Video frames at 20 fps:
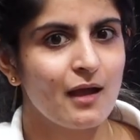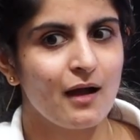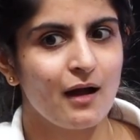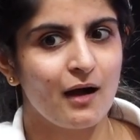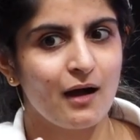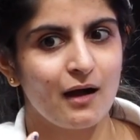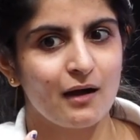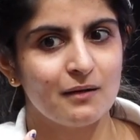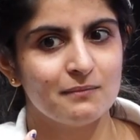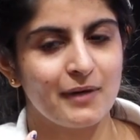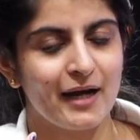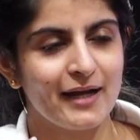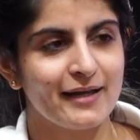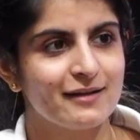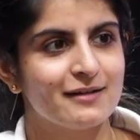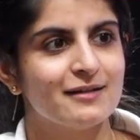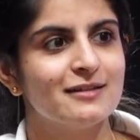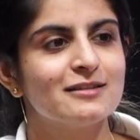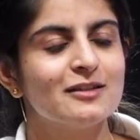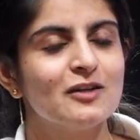I
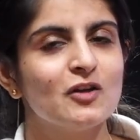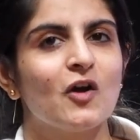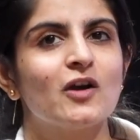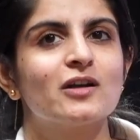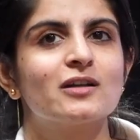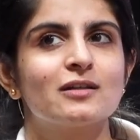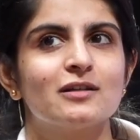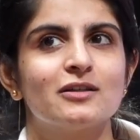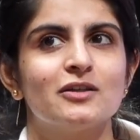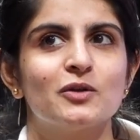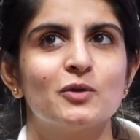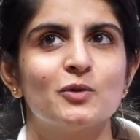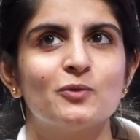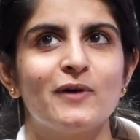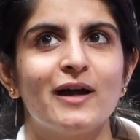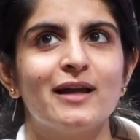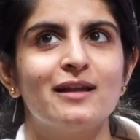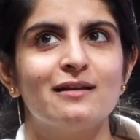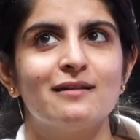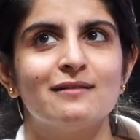heard a lot,
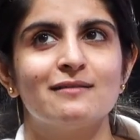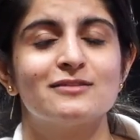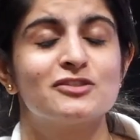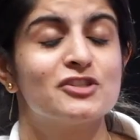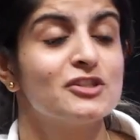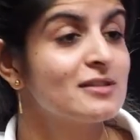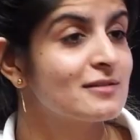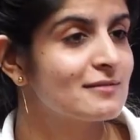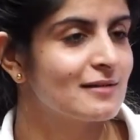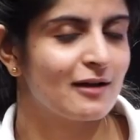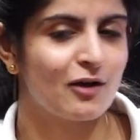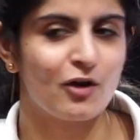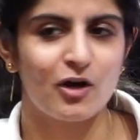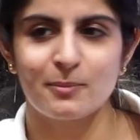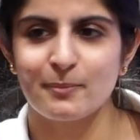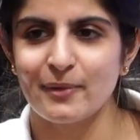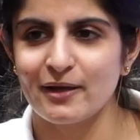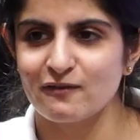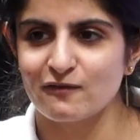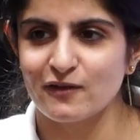while just
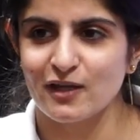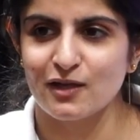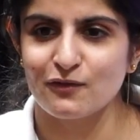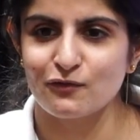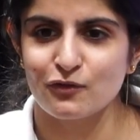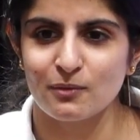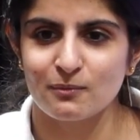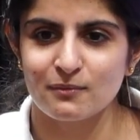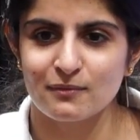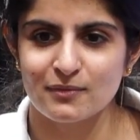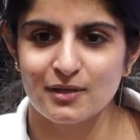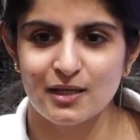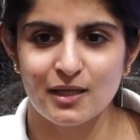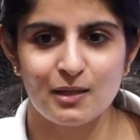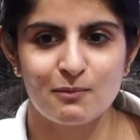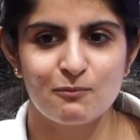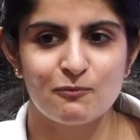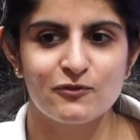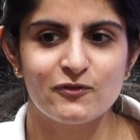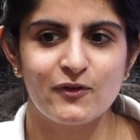on my way from the
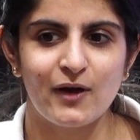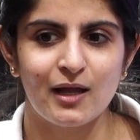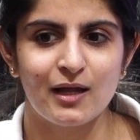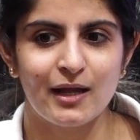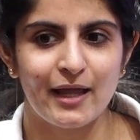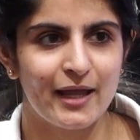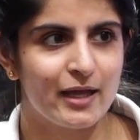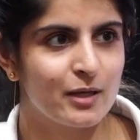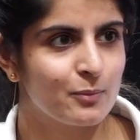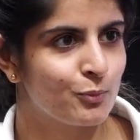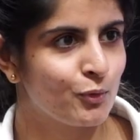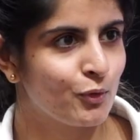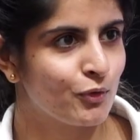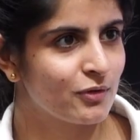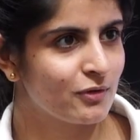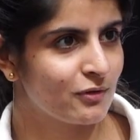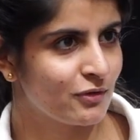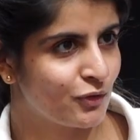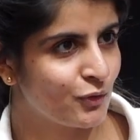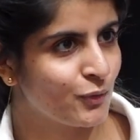Imphal
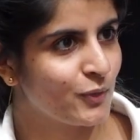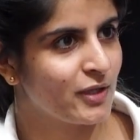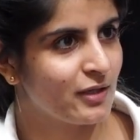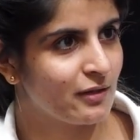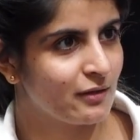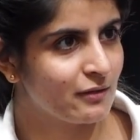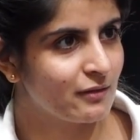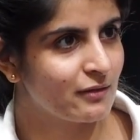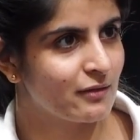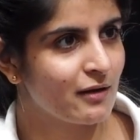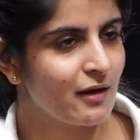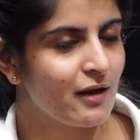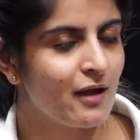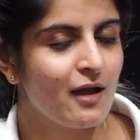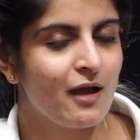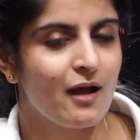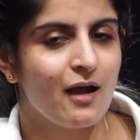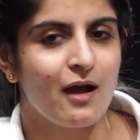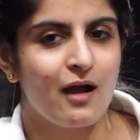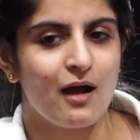airport to here,
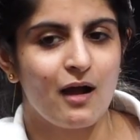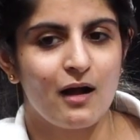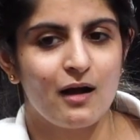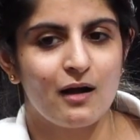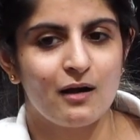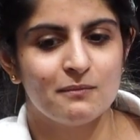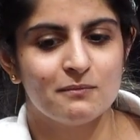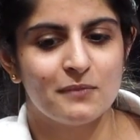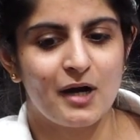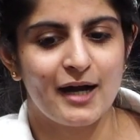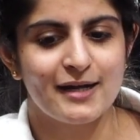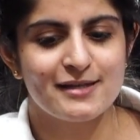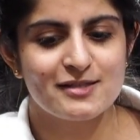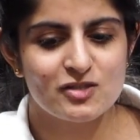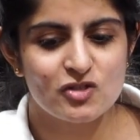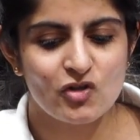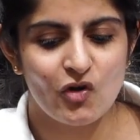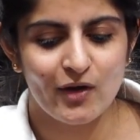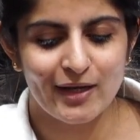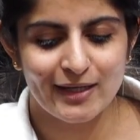I
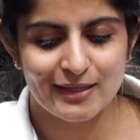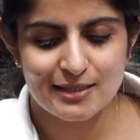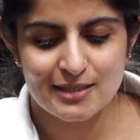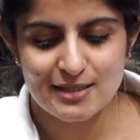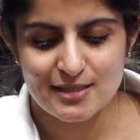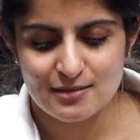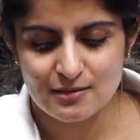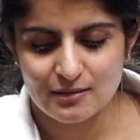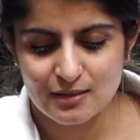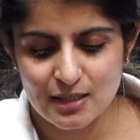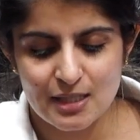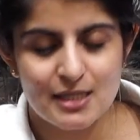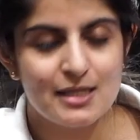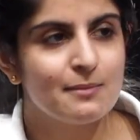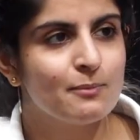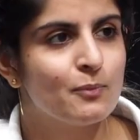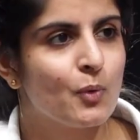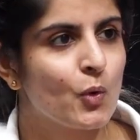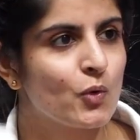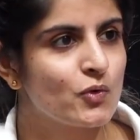saw at least 3
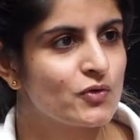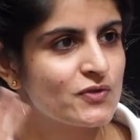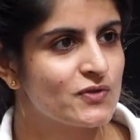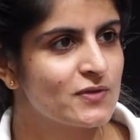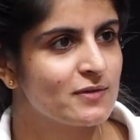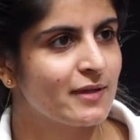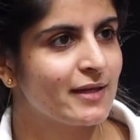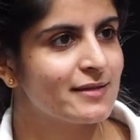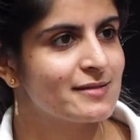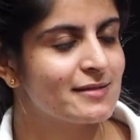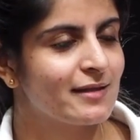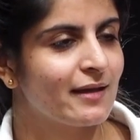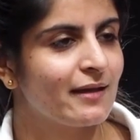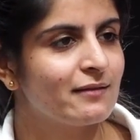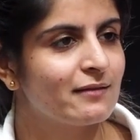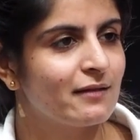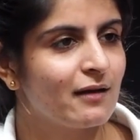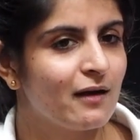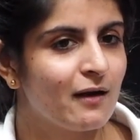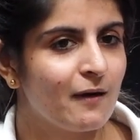boards that
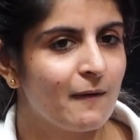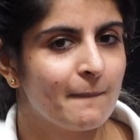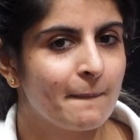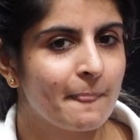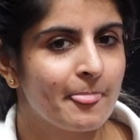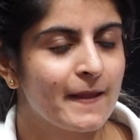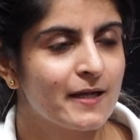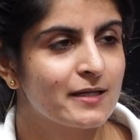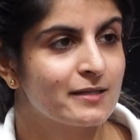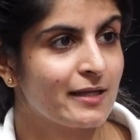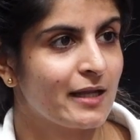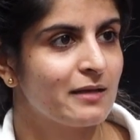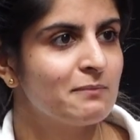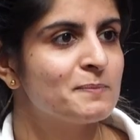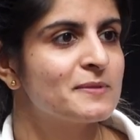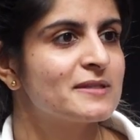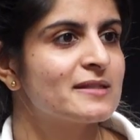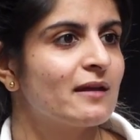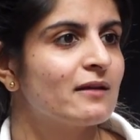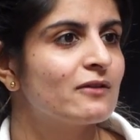said
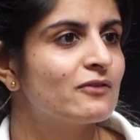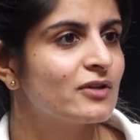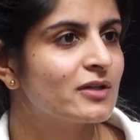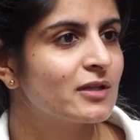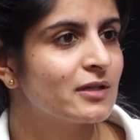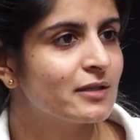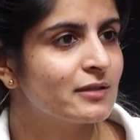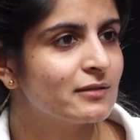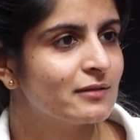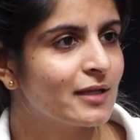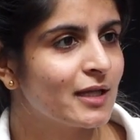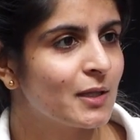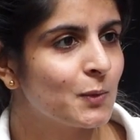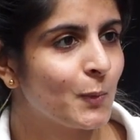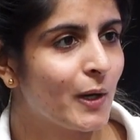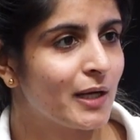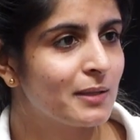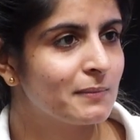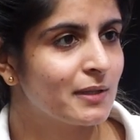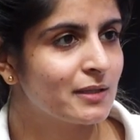10% return in
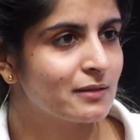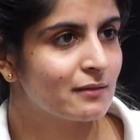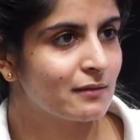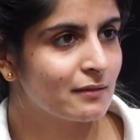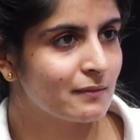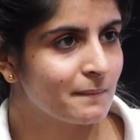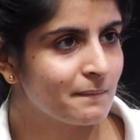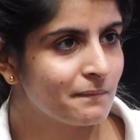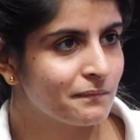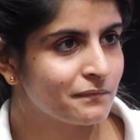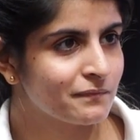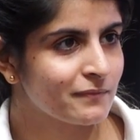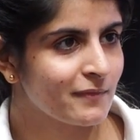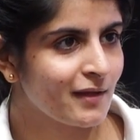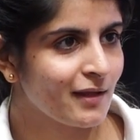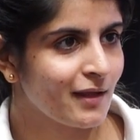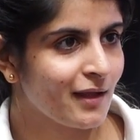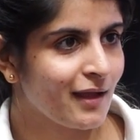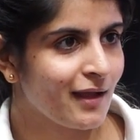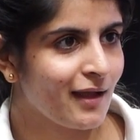1 month,
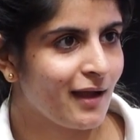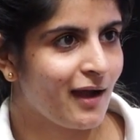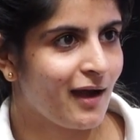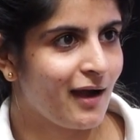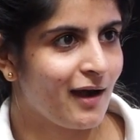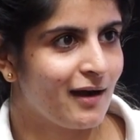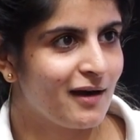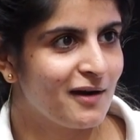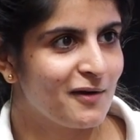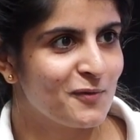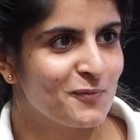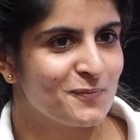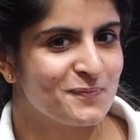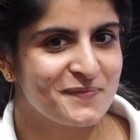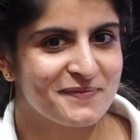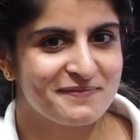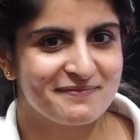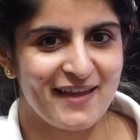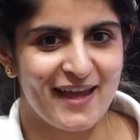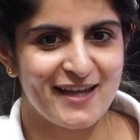
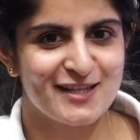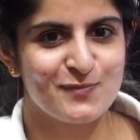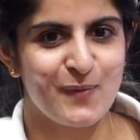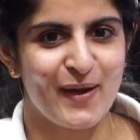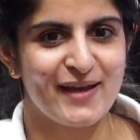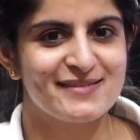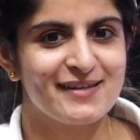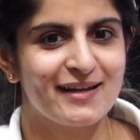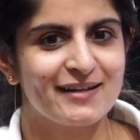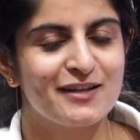XYZ